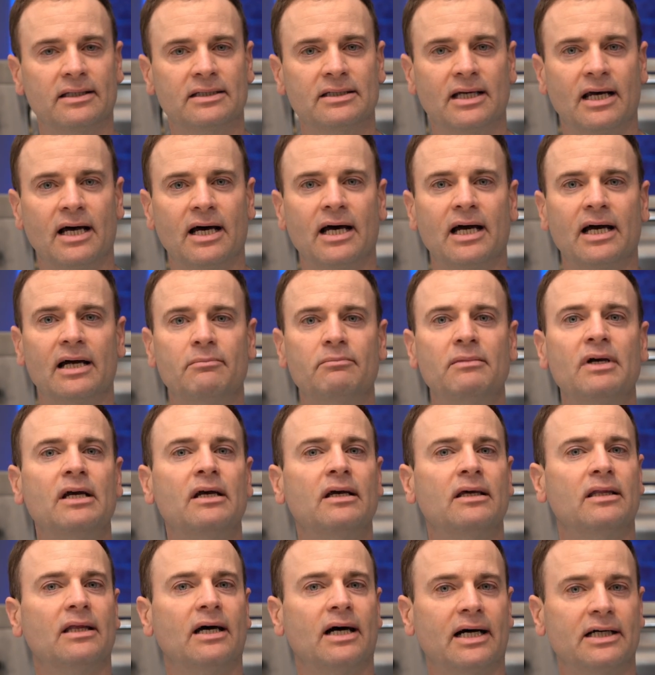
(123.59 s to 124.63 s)
the time,
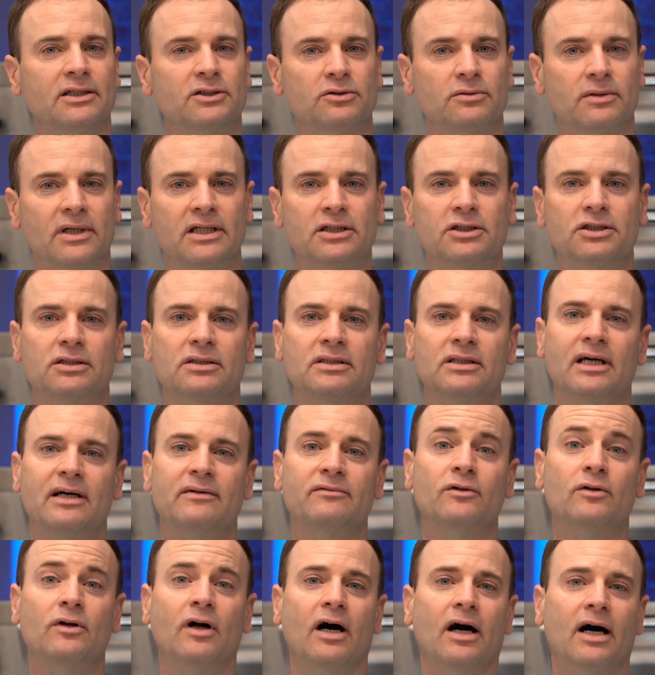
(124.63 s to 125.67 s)
the hydration
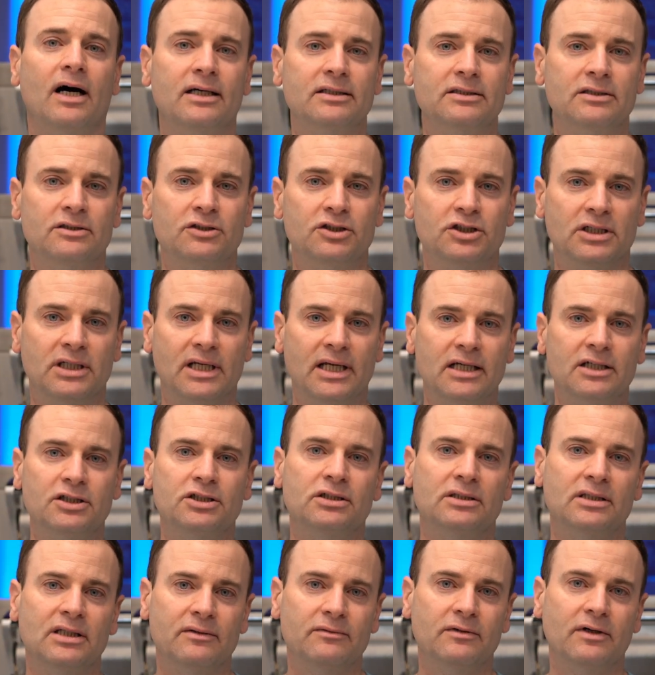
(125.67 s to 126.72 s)
level,
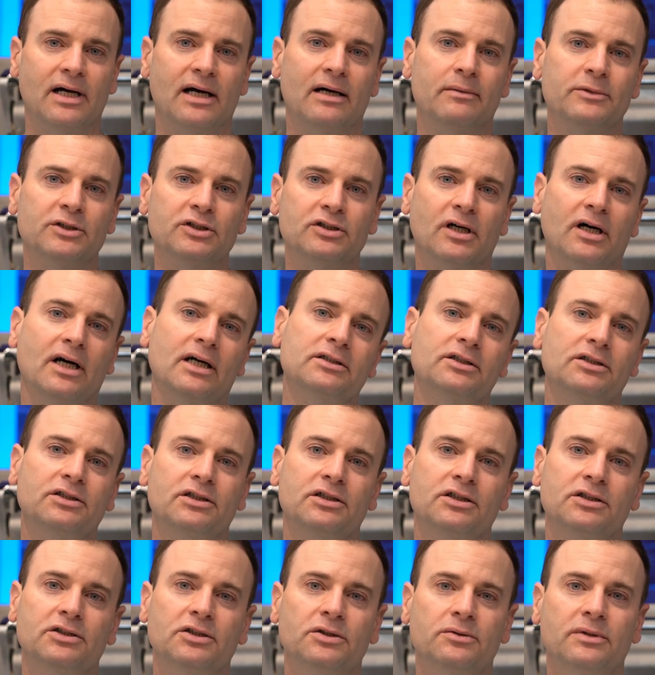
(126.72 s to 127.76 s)
oxygenation level, how much
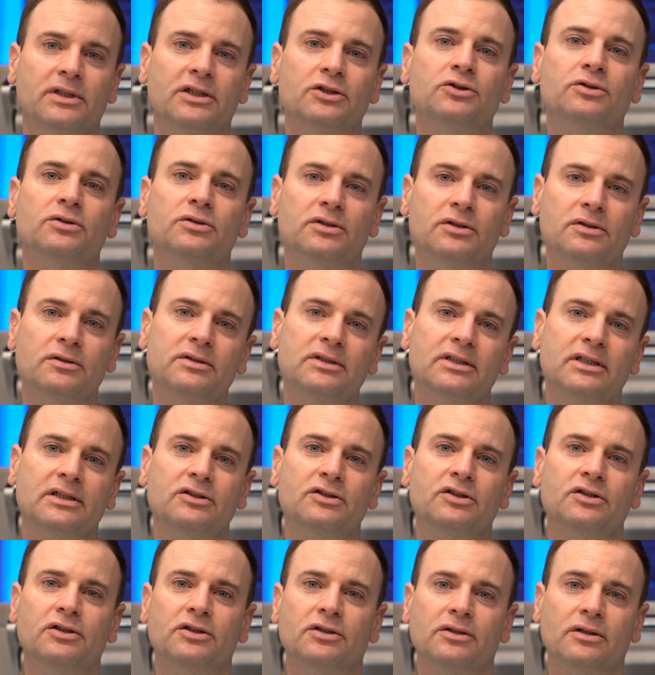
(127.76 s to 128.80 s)
oxygen you introduce
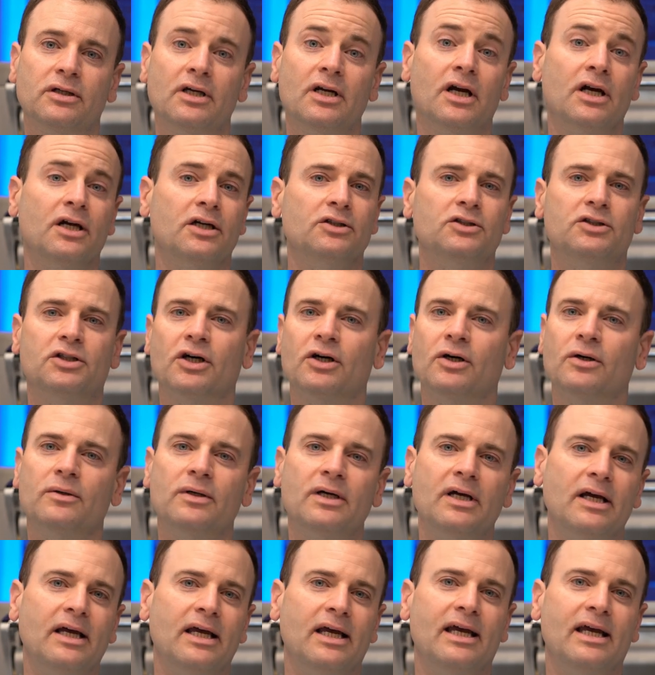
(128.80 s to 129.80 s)
into your dough.